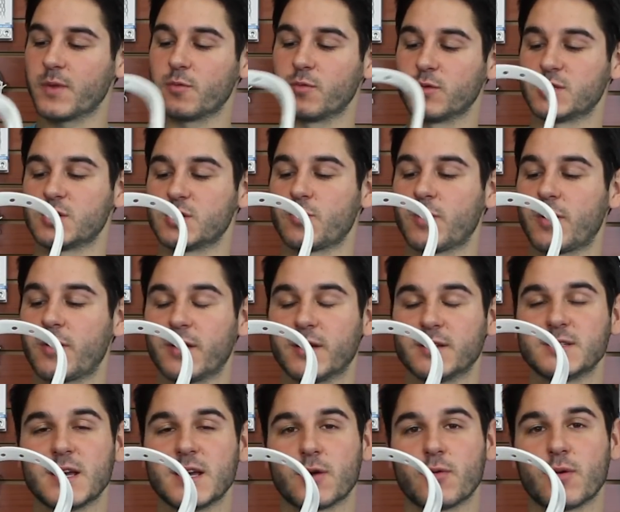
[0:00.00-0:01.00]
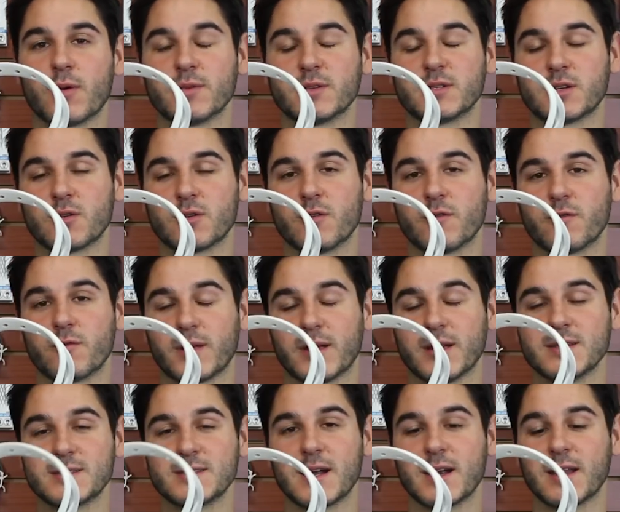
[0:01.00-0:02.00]
which is where they take one material from the
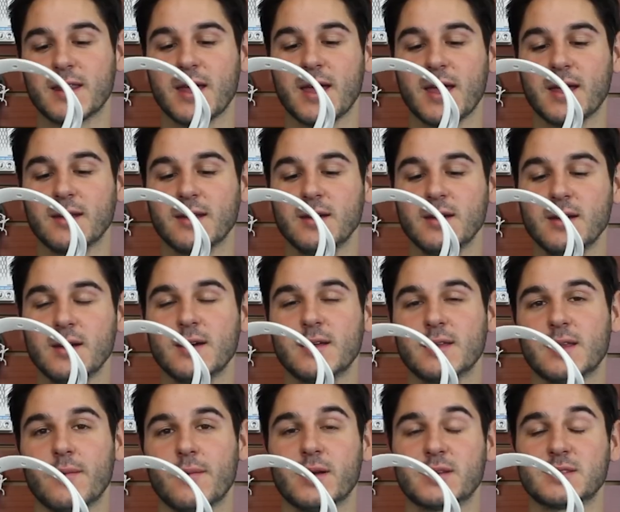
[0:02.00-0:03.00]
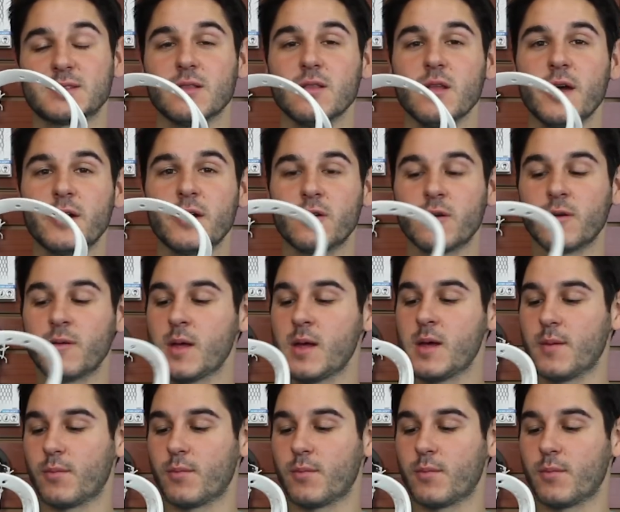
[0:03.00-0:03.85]
inside of the head that makes it lighter,